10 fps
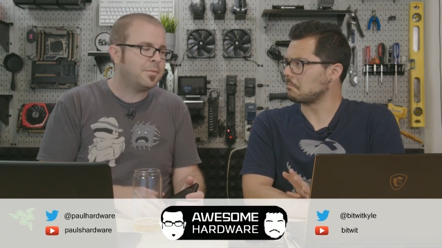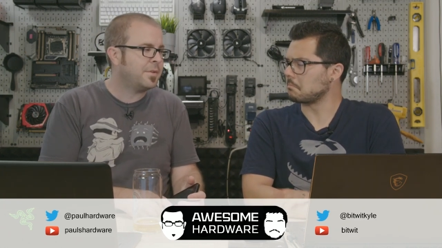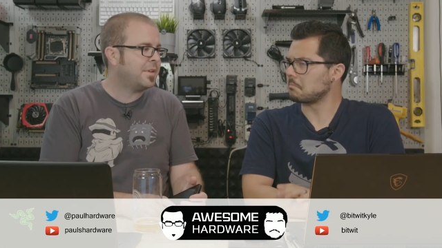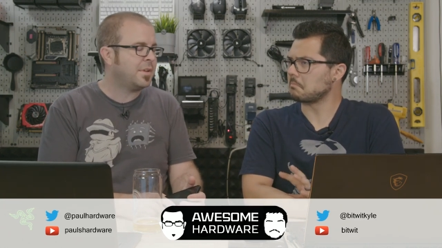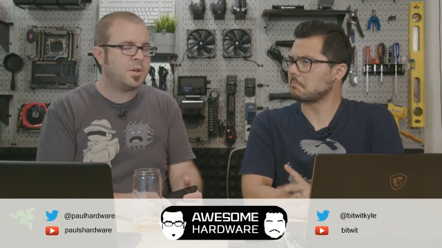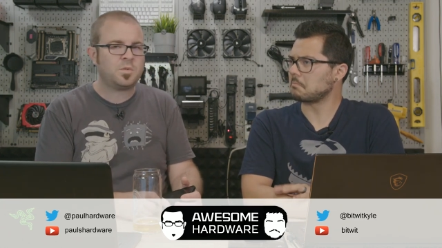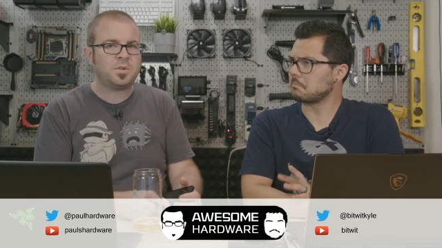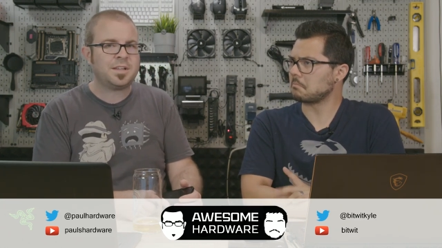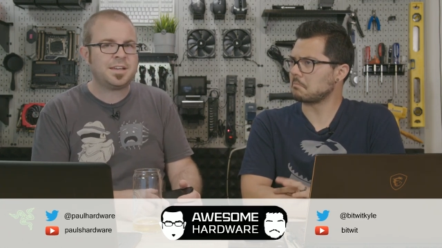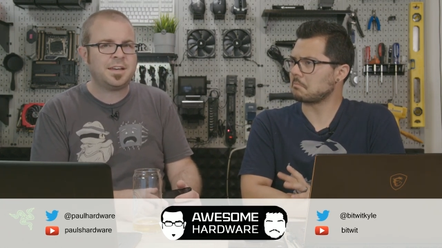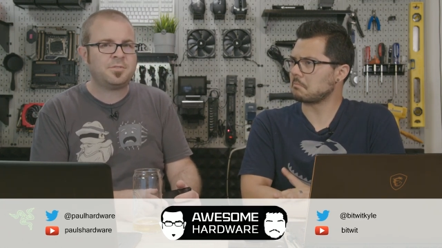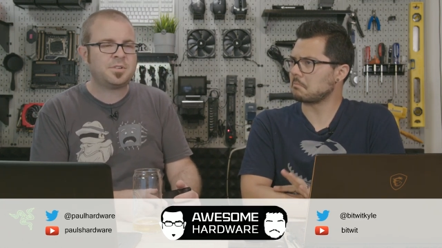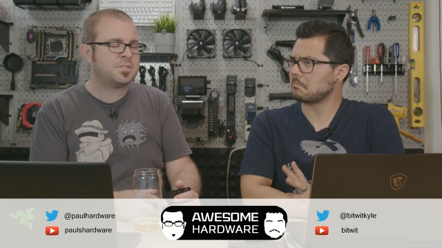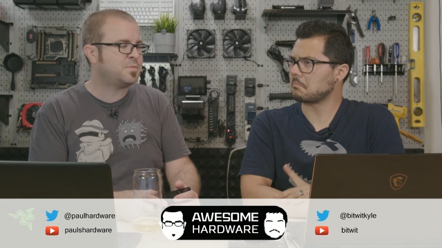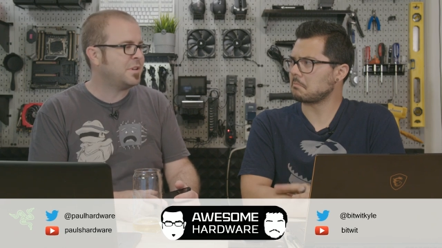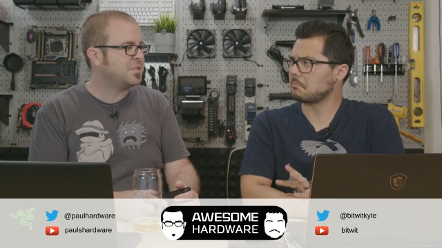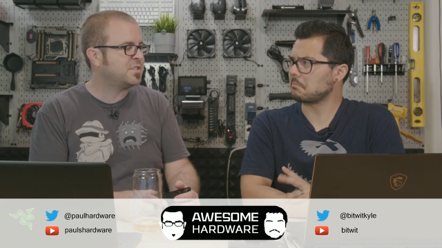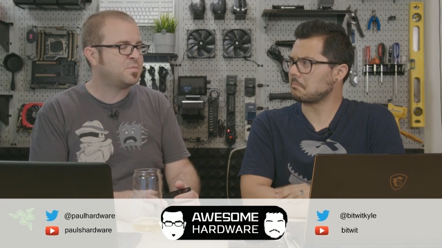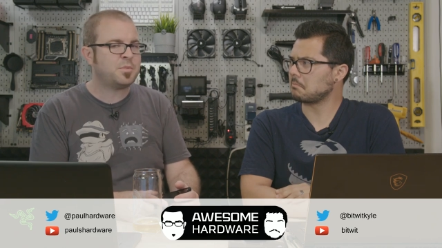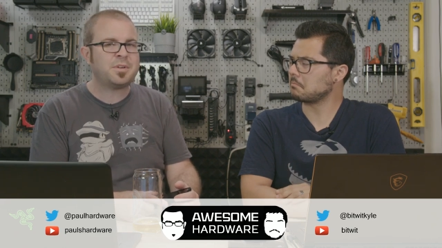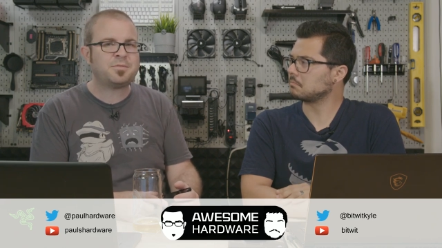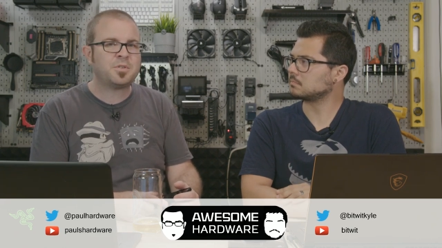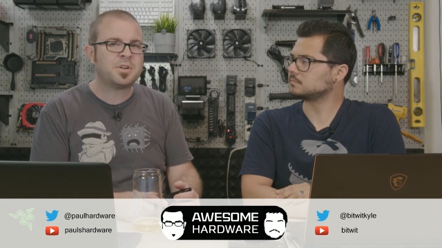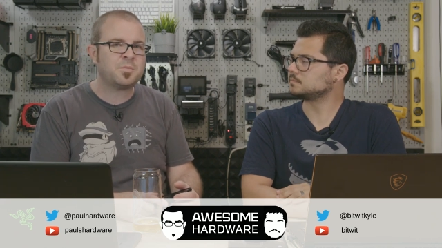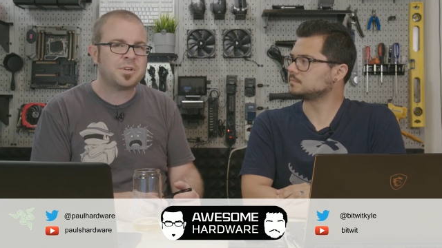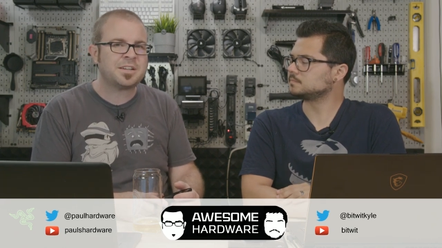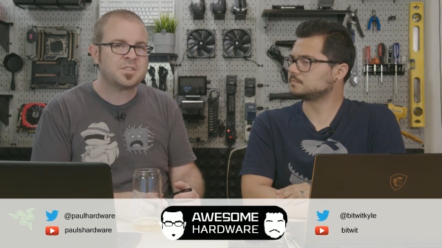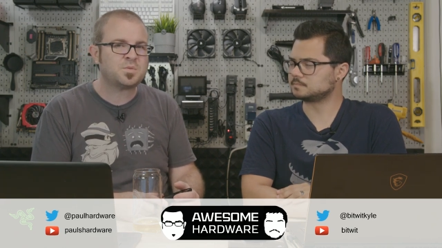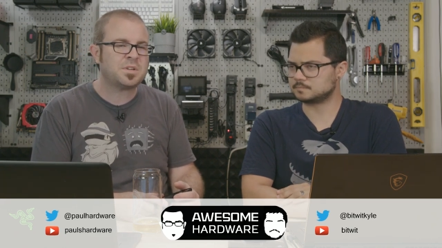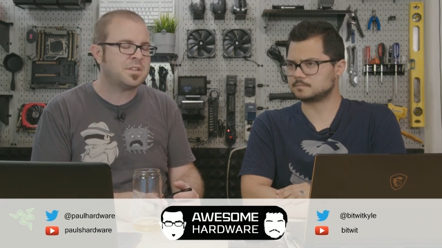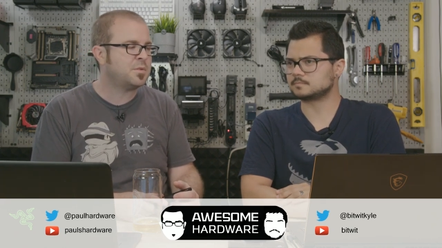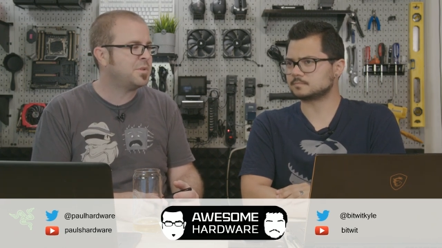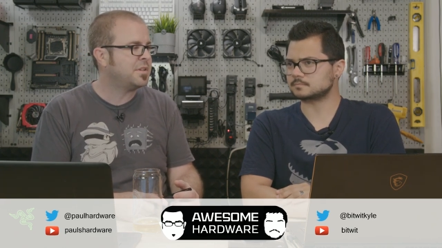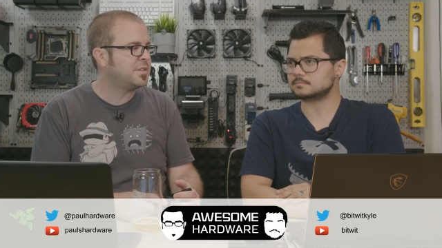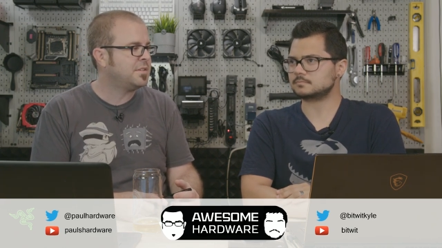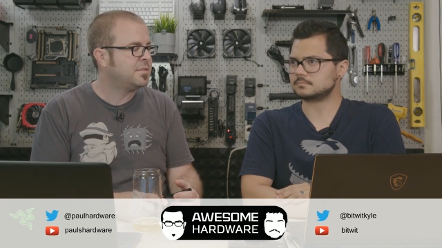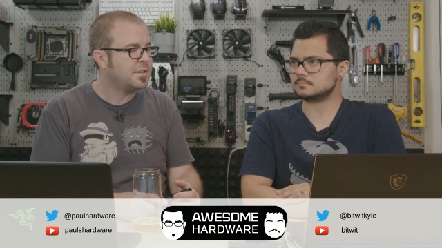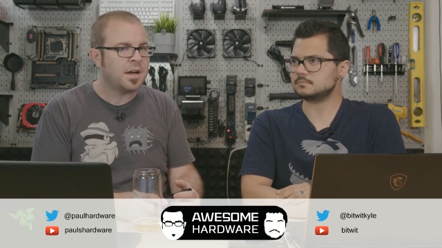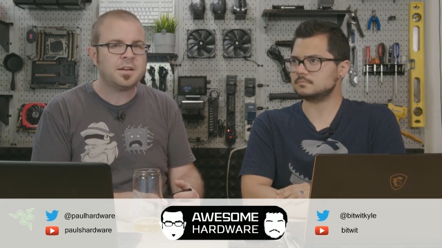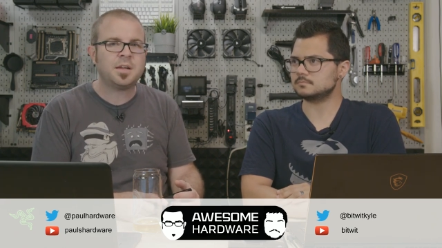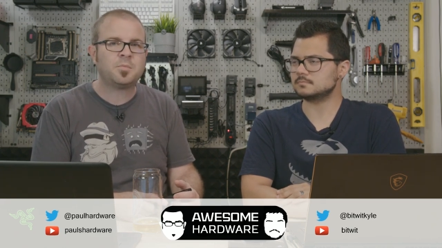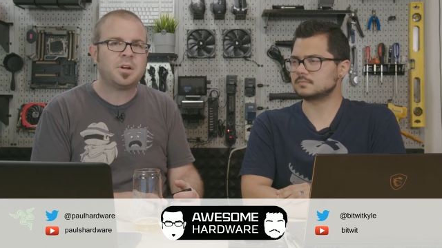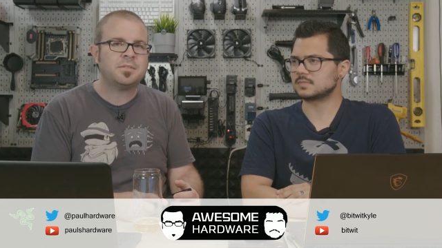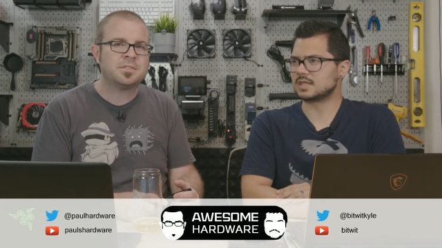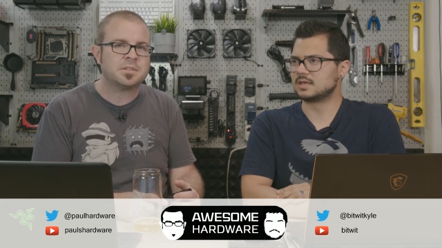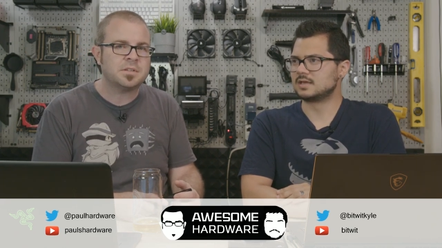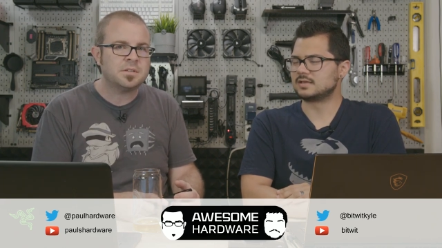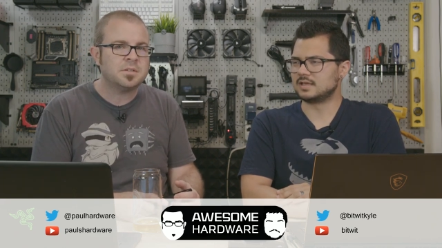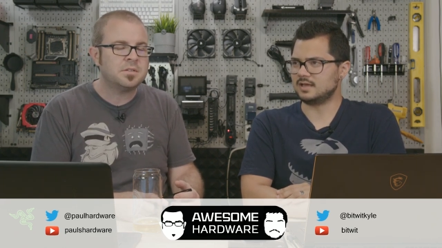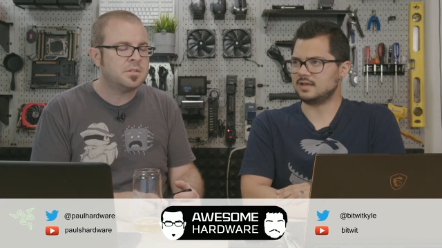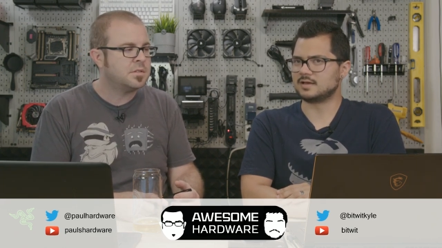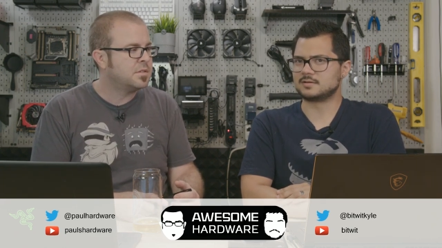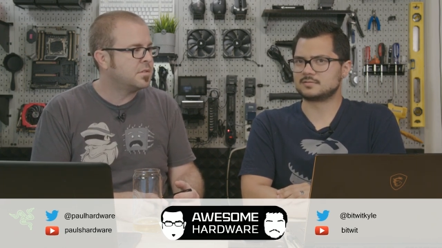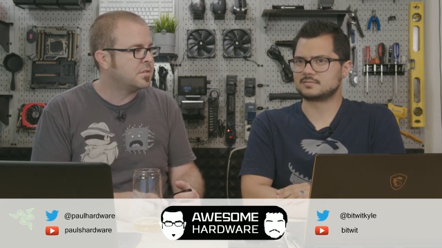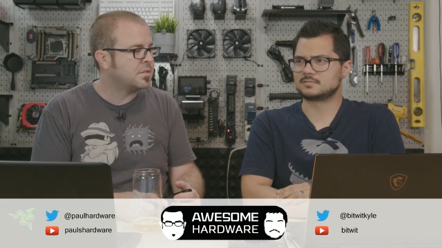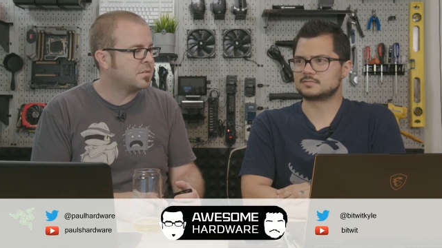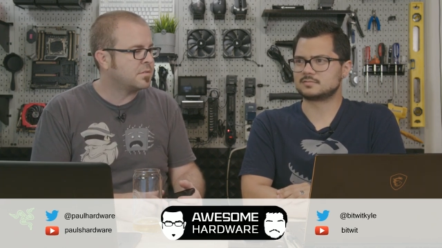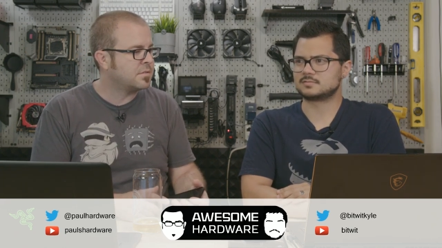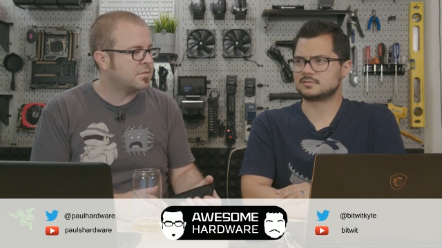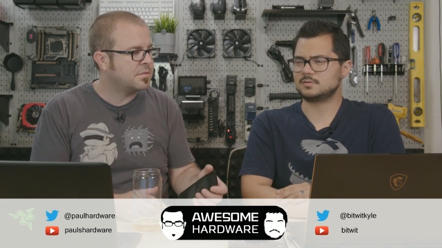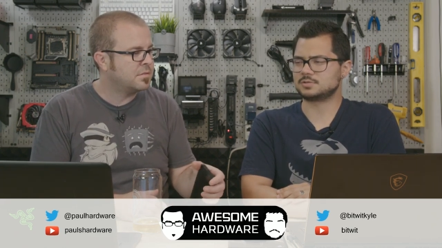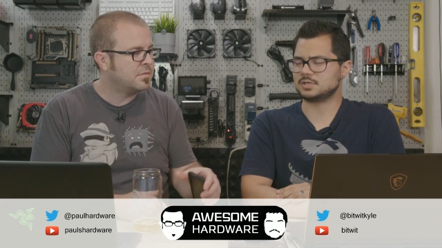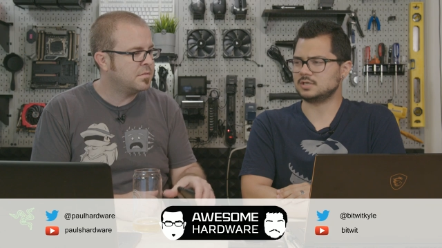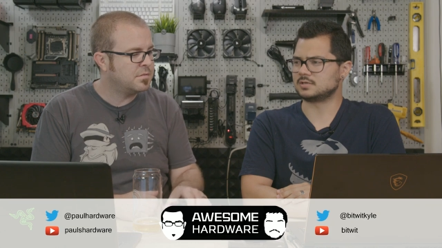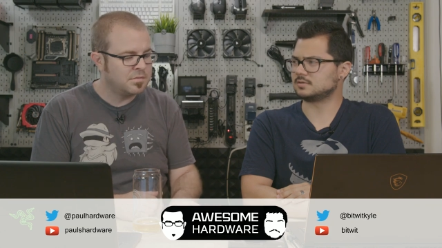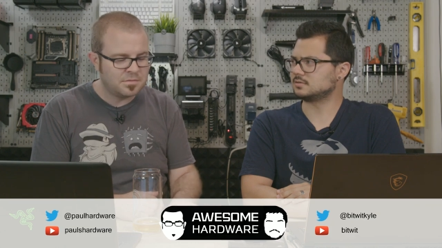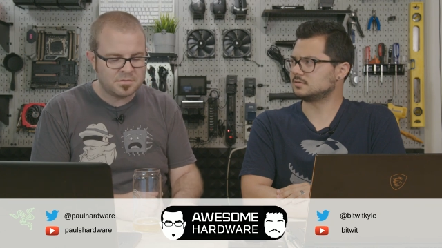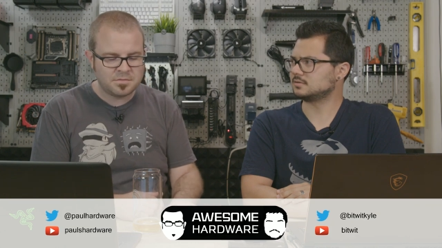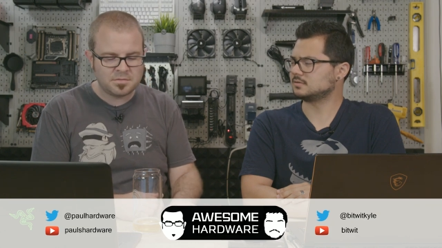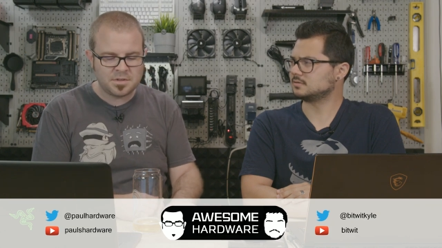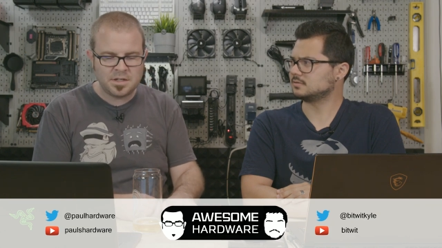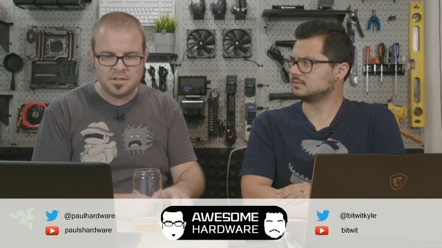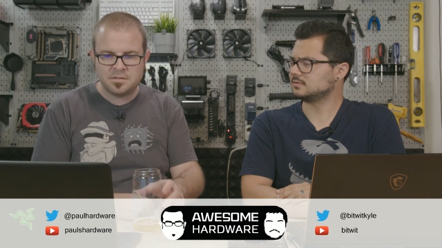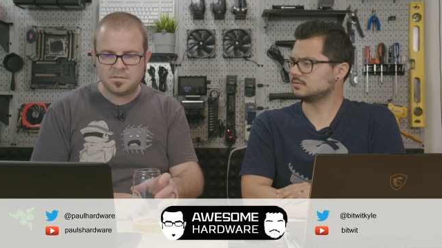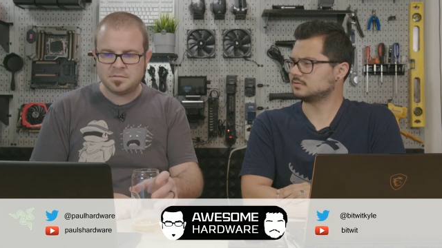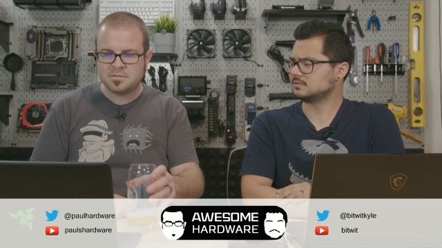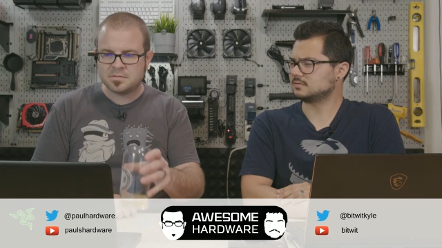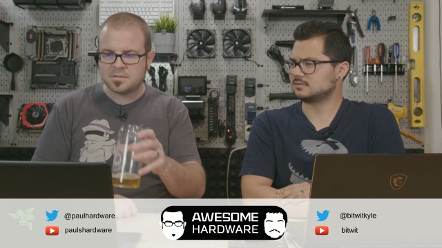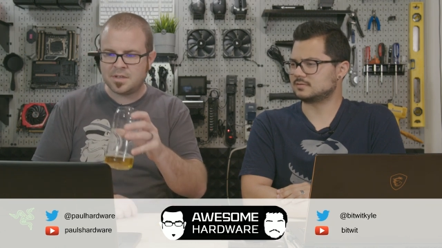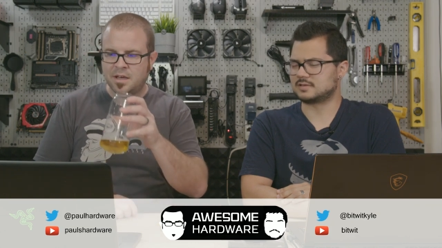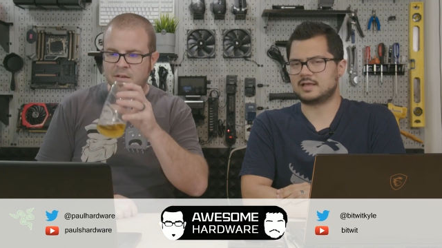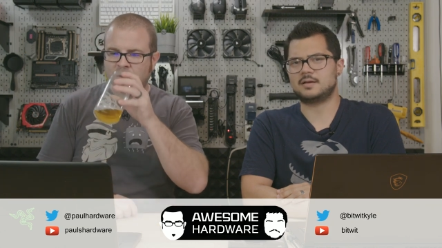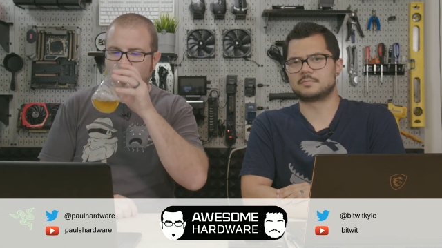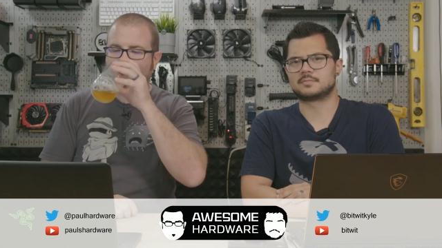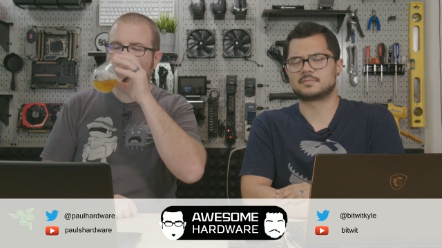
Speaker 1: gonna like well like have one of those pouches to put my phone in when I just want a little bit of goddamn privacy. Yeah.
Speaker 2: No shit. Right. Okay. Damn.